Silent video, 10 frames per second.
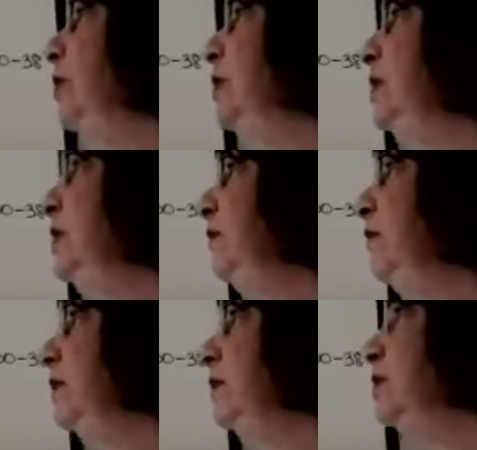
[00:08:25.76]
the
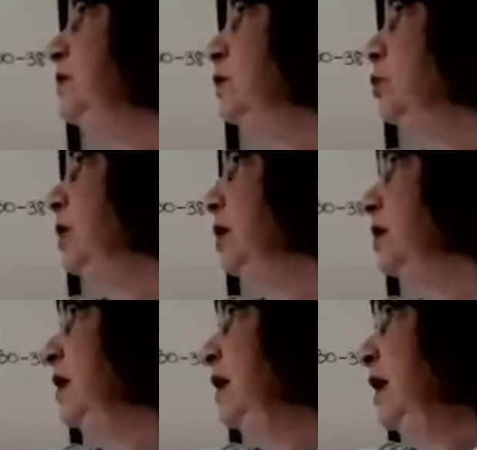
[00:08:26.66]
difference of squared.
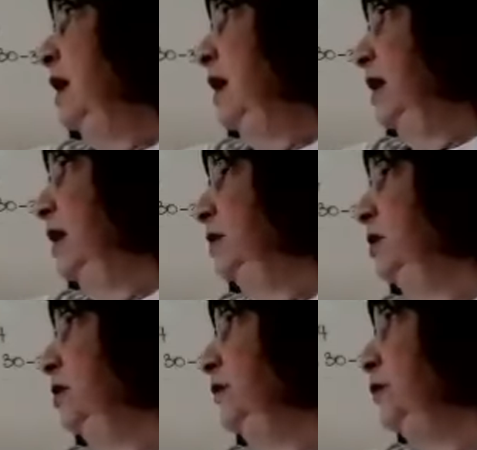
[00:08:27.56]

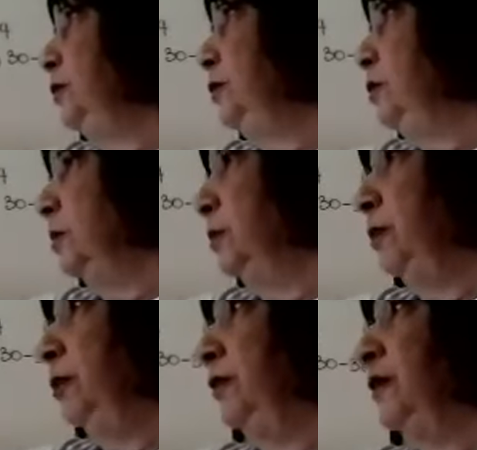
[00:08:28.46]
Is the first term a
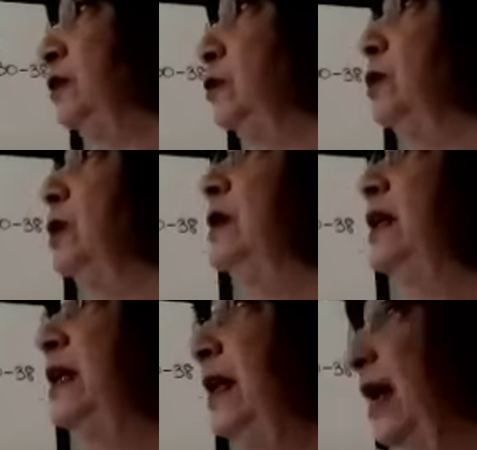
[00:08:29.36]
perfect square?
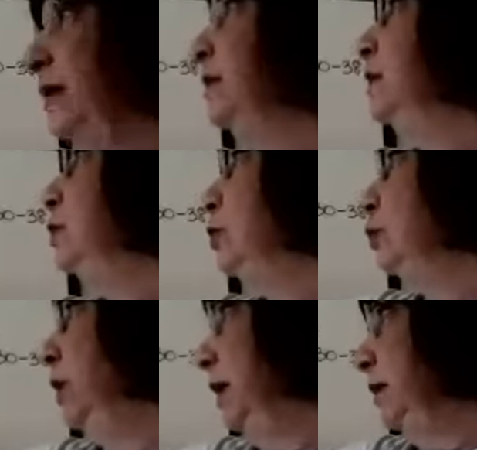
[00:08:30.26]
Yes, it's
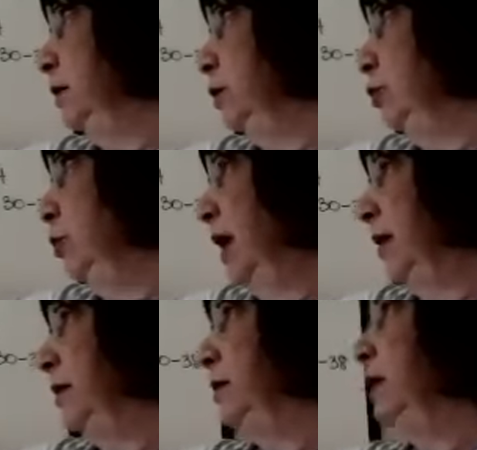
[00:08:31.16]
2x and
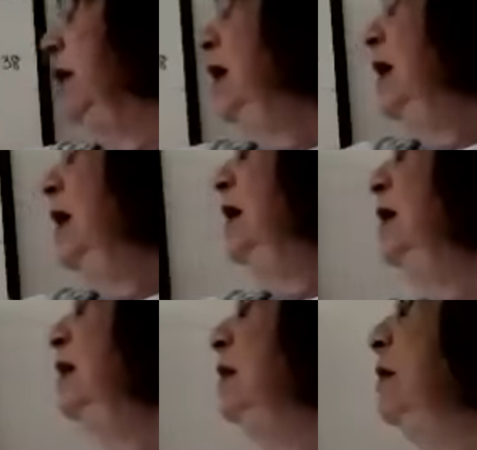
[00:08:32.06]
2x.
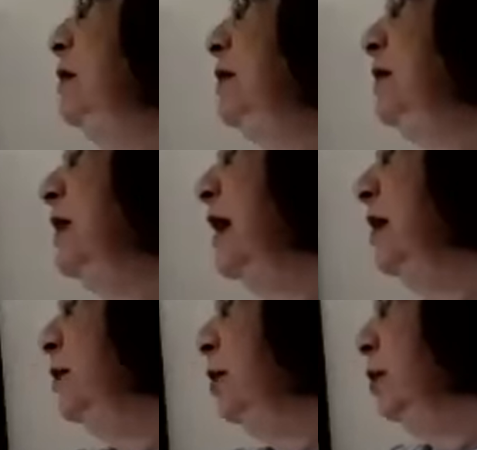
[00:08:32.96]
Is the
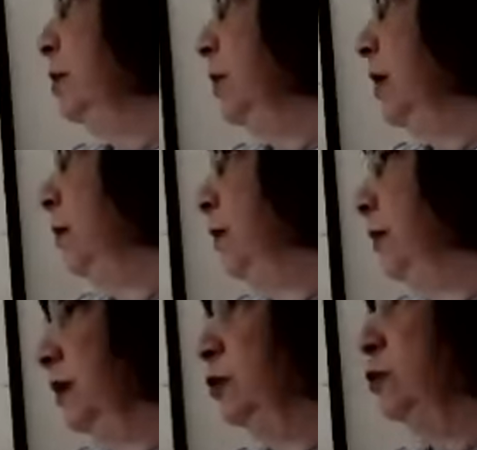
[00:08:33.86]
second term a
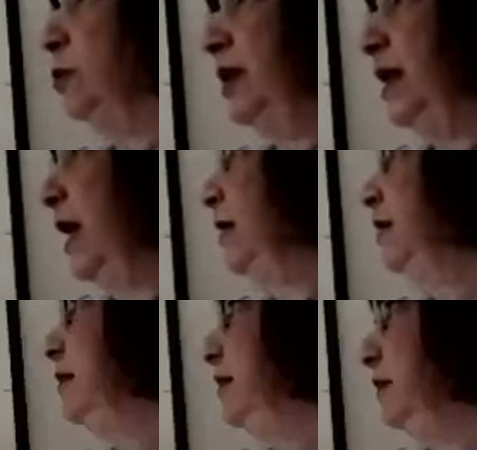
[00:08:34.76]
perfect square?
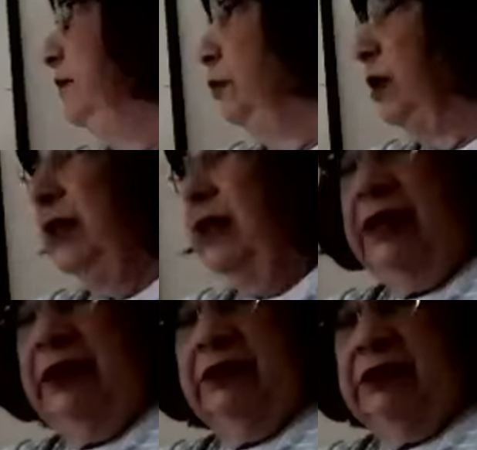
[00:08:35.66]
Yes,
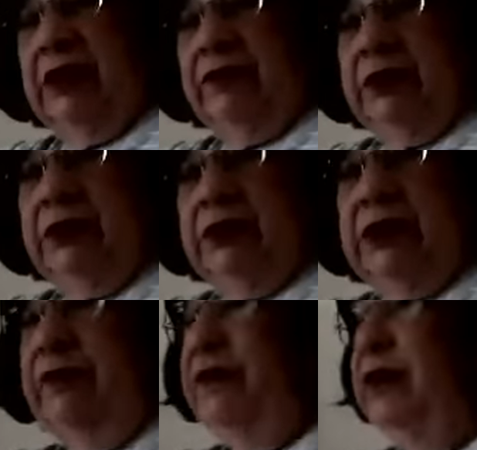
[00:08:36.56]
49 is 7 and
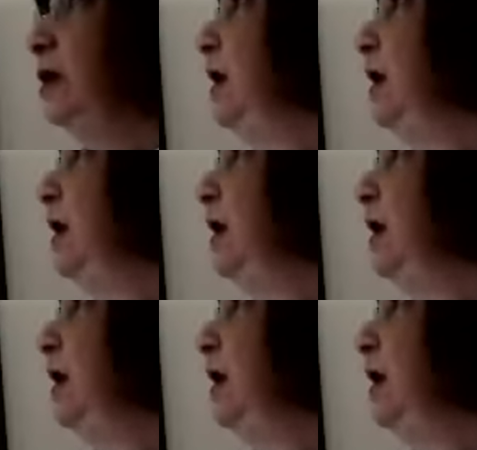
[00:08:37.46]
7.